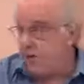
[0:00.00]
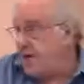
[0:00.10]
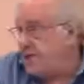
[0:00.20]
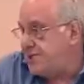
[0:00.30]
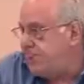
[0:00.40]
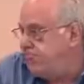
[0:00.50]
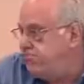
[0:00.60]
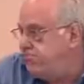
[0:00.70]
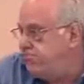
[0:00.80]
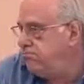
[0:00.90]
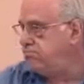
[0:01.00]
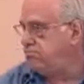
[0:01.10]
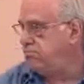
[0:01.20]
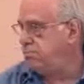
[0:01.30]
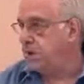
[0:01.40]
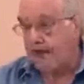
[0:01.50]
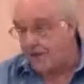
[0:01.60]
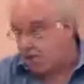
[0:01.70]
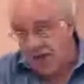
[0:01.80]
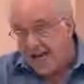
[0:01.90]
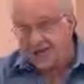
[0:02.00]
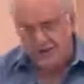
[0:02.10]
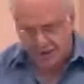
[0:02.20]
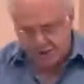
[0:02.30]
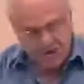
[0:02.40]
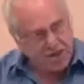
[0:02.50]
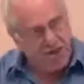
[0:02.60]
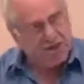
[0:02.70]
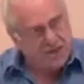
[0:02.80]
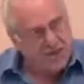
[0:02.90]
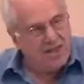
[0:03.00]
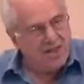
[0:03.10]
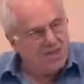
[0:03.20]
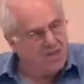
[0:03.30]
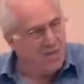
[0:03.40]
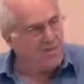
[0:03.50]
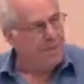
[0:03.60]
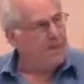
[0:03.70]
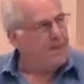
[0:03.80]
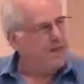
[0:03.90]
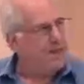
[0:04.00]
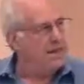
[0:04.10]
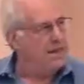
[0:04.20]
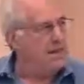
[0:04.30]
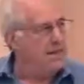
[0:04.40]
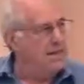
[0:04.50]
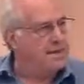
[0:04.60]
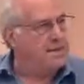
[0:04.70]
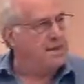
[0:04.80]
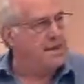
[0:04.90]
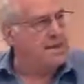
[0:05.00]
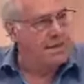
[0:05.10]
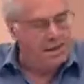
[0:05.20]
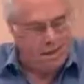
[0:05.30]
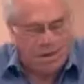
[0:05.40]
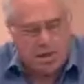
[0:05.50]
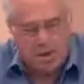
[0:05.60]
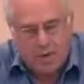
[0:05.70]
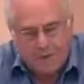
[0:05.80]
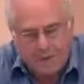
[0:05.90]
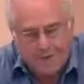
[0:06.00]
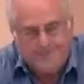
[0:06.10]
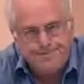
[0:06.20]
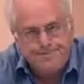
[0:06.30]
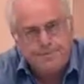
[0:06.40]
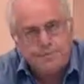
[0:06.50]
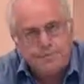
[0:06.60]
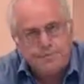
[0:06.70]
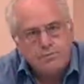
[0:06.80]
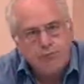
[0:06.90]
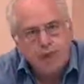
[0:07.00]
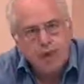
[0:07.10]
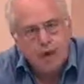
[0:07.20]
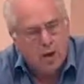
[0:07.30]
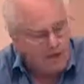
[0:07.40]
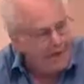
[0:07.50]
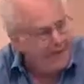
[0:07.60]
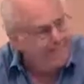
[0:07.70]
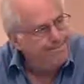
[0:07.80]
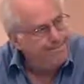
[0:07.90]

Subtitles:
the rest, like the Janus decision, all being taken away. Okay.